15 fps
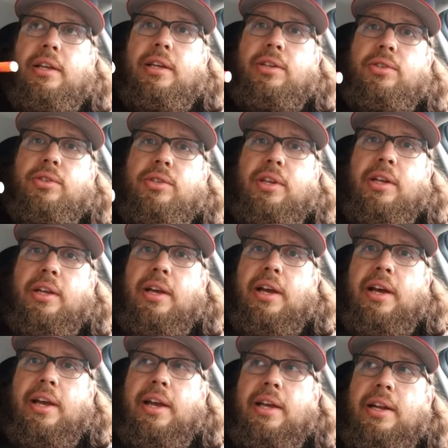Interesting.
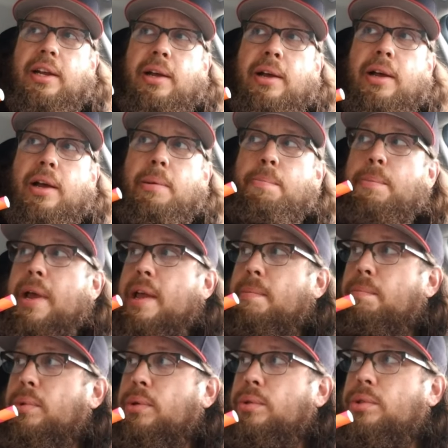I had a, a
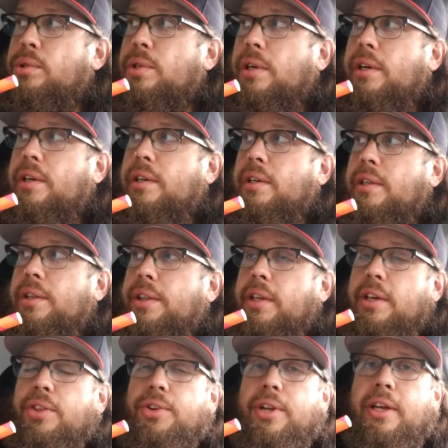bamboo straw
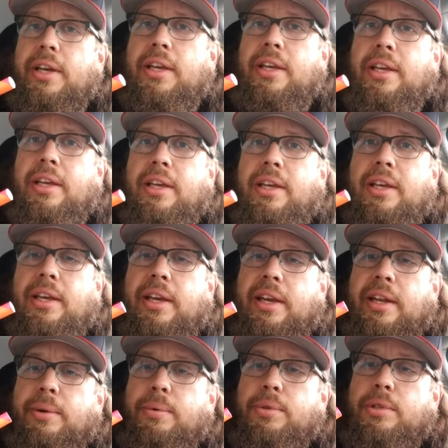the other day
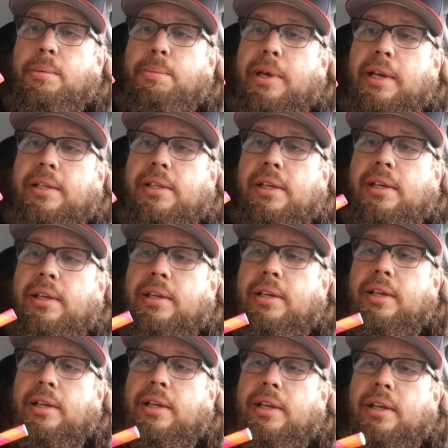and it was amazing.
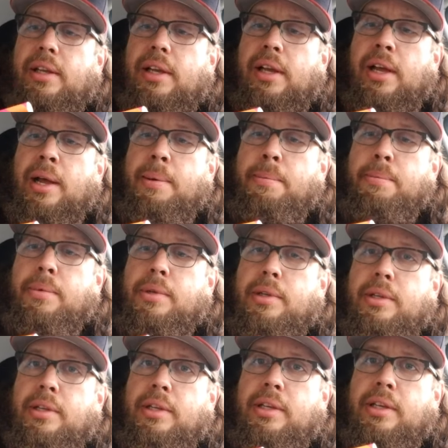Um,
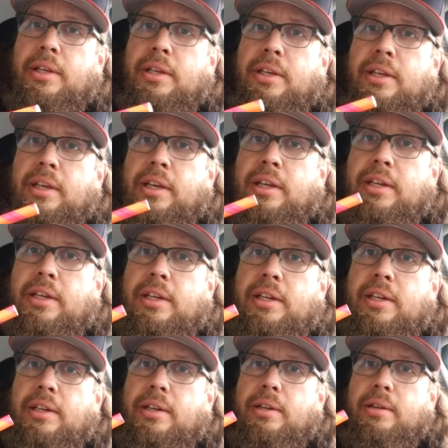it
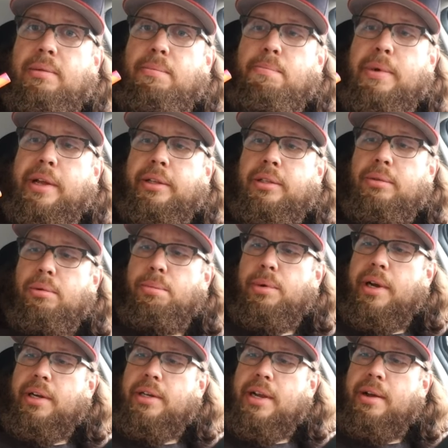didn't melt or
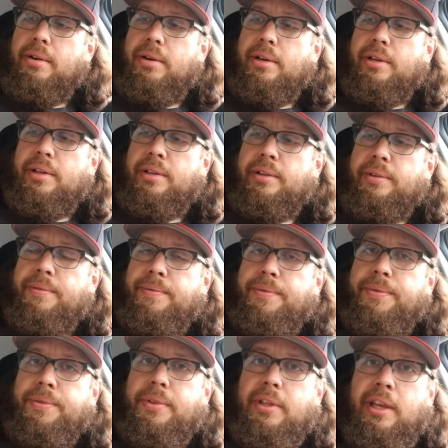break down at all
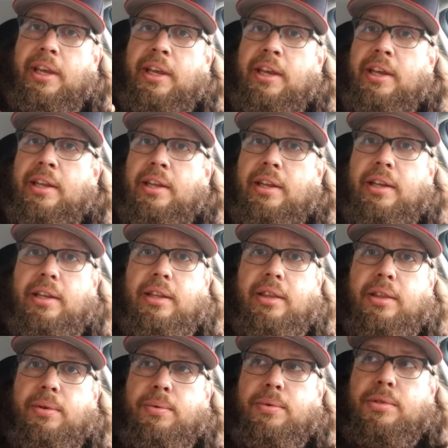and
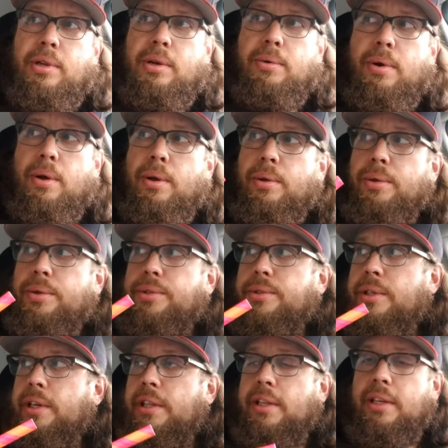there was no holes
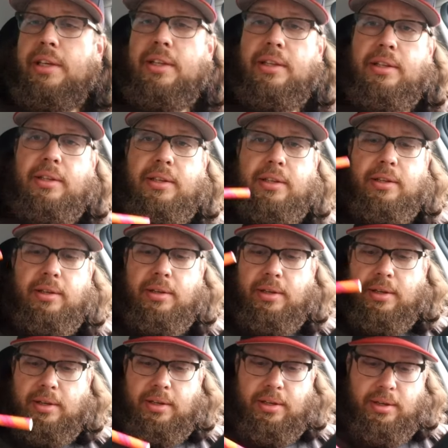or anything.
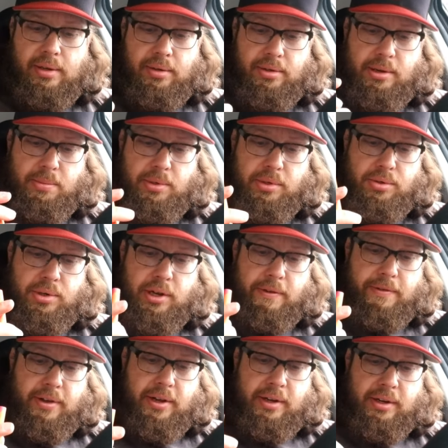I was able to drink it
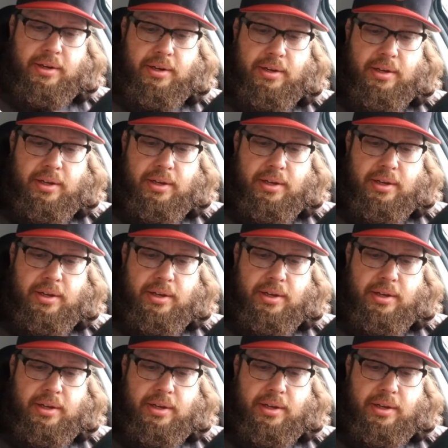fine.